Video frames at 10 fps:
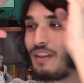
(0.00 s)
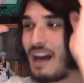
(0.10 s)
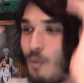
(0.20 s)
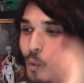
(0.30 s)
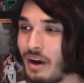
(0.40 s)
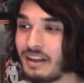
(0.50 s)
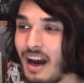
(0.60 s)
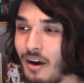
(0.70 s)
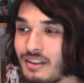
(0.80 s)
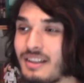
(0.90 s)
that one
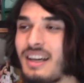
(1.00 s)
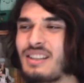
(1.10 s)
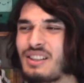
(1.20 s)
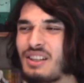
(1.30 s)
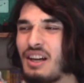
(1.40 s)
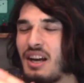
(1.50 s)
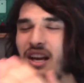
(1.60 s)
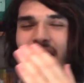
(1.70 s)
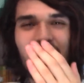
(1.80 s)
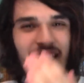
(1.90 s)
character. It's
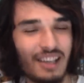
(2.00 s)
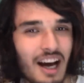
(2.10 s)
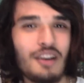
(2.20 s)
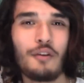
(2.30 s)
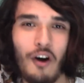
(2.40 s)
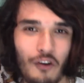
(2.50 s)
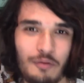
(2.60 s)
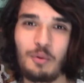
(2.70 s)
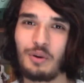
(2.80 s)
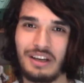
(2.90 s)
kind of
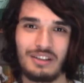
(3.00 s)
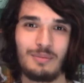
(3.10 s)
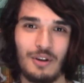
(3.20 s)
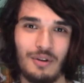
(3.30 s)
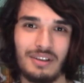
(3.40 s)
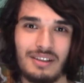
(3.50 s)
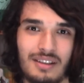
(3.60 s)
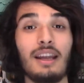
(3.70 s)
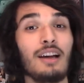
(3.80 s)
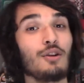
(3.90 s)
off-putting, to be honest.
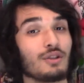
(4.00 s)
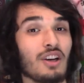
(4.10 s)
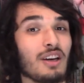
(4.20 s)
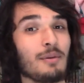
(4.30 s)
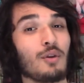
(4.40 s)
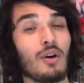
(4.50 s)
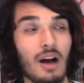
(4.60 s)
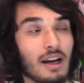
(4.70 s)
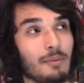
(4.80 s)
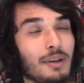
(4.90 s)
Now look, don't get me wrong,
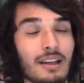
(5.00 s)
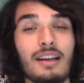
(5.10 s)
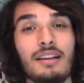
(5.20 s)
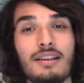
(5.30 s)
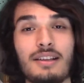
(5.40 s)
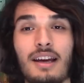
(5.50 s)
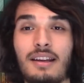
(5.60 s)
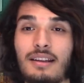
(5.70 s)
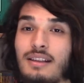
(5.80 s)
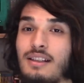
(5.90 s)
I completely understand
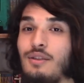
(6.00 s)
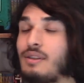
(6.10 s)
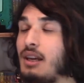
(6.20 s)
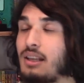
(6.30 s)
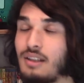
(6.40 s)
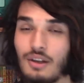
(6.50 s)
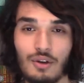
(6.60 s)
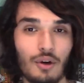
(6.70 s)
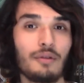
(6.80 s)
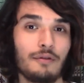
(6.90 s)
that this series is
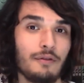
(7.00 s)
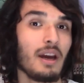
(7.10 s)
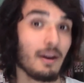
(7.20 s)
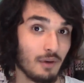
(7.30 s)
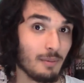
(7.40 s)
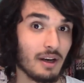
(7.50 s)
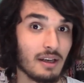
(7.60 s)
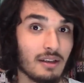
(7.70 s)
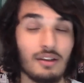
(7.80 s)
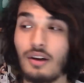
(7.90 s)
not for
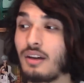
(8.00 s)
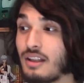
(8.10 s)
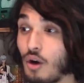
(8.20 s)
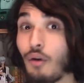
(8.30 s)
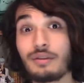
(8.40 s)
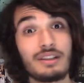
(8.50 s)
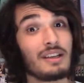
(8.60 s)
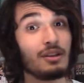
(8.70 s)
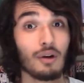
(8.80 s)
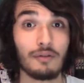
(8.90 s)
everybody. You know, it's
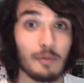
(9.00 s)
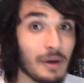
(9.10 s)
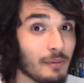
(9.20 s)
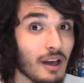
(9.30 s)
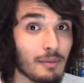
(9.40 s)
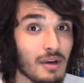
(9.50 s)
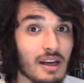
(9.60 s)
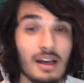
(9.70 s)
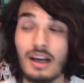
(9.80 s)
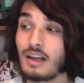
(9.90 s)
obviously not for people like
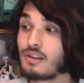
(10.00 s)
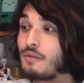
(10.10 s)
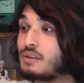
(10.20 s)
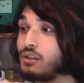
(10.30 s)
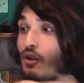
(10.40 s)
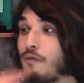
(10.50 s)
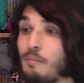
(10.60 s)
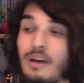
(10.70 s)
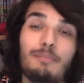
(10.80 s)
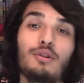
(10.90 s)
me. It's obviously not for
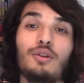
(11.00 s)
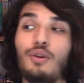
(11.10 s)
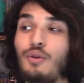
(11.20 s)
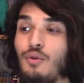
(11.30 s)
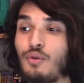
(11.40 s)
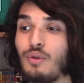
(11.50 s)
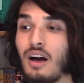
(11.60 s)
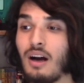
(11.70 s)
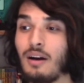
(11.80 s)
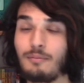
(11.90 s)
people who
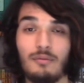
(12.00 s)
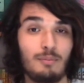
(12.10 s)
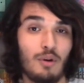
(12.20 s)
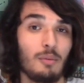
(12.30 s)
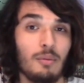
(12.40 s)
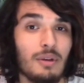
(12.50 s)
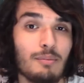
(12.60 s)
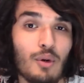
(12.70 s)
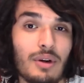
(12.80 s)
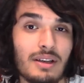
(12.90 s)
are probably
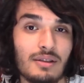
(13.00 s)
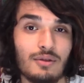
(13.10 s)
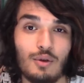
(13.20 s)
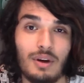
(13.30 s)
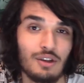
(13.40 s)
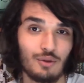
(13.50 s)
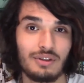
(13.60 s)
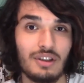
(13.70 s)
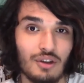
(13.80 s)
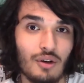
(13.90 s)
boys who are
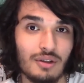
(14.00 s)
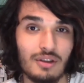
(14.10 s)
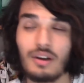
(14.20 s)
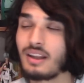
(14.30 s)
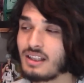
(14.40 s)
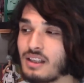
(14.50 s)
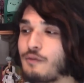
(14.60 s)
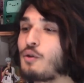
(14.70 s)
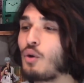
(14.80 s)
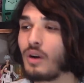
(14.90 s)
interested in girls. You know, this is
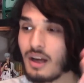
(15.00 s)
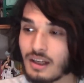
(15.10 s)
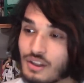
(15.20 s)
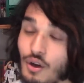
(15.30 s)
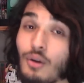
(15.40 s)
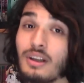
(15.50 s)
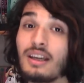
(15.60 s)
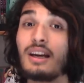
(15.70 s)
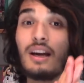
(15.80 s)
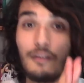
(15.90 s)
for
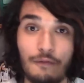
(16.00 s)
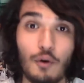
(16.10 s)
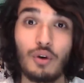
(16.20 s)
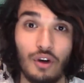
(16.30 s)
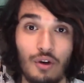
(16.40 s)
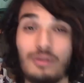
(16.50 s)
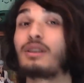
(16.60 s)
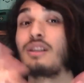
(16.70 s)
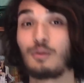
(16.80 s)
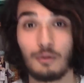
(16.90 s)
solely for girls.
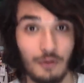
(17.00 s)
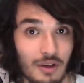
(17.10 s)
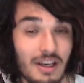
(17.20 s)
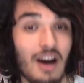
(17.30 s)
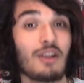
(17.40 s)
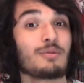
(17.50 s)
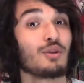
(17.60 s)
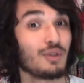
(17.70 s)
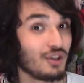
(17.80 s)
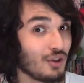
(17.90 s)
It's a reverse harem, so
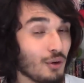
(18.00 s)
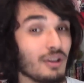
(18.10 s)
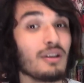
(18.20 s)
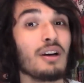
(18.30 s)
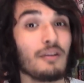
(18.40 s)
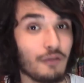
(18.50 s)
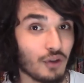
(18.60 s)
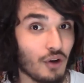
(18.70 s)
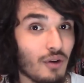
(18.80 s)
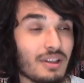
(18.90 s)
it's solely for
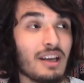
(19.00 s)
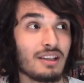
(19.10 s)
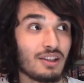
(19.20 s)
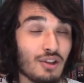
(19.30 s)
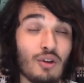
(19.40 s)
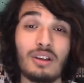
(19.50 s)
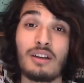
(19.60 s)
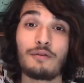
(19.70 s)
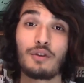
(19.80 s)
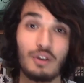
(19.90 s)
girls, and it's solely
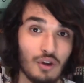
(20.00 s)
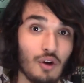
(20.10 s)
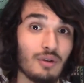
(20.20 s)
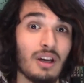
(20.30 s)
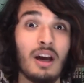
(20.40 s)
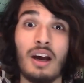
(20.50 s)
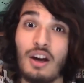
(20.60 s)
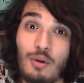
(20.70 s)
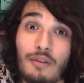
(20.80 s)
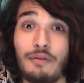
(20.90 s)
for the girls
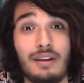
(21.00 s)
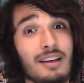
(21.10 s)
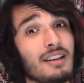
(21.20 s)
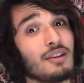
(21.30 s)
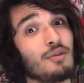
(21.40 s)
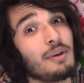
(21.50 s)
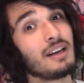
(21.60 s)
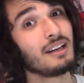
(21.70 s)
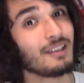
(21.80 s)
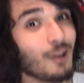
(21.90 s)
who are feeling a little
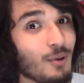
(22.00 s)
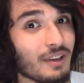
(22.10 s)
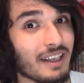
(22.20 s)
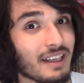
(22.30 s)
bit lonely.